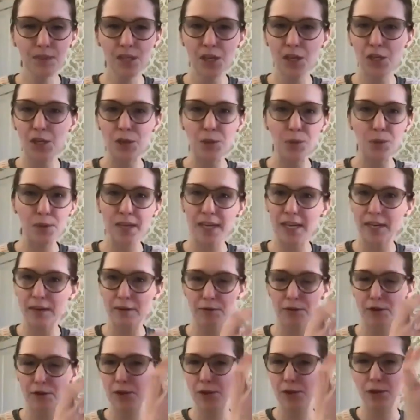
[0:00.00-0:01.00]
new kit
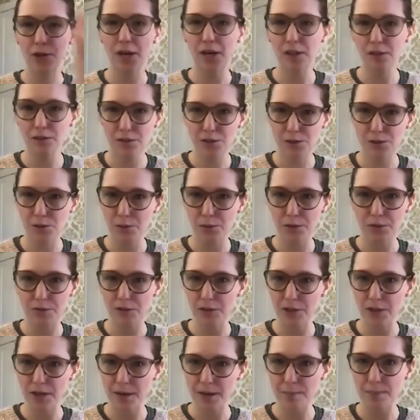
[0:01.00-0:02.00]
for your color story for
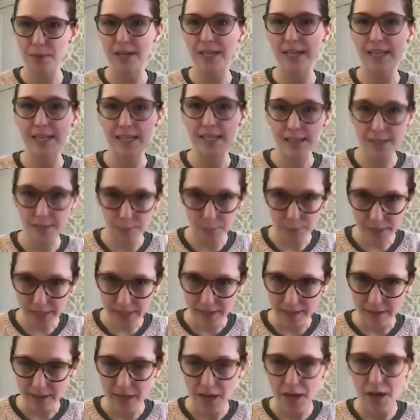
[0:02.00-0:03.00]
your company is
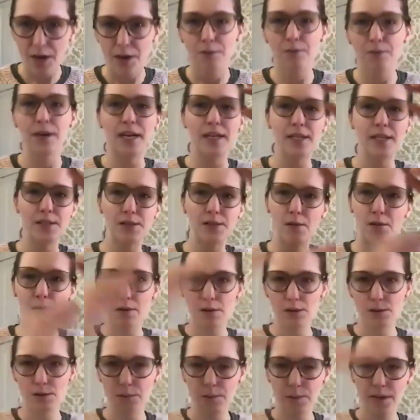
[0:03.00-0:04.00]
complete, right? So
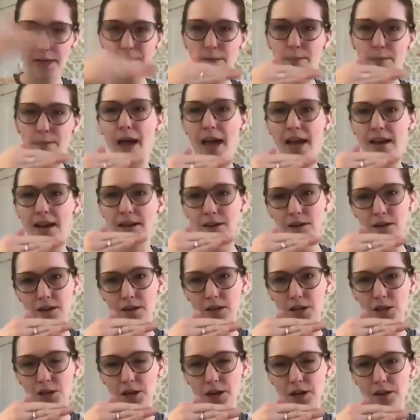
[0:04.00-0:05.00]
those would be dependent on
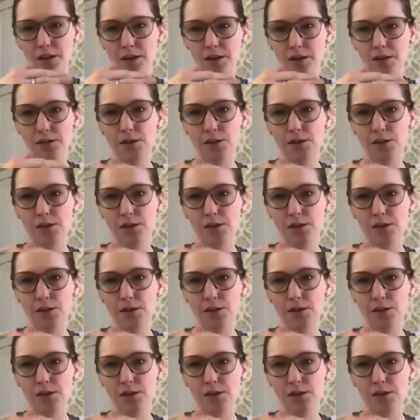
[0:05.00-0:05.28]
each other.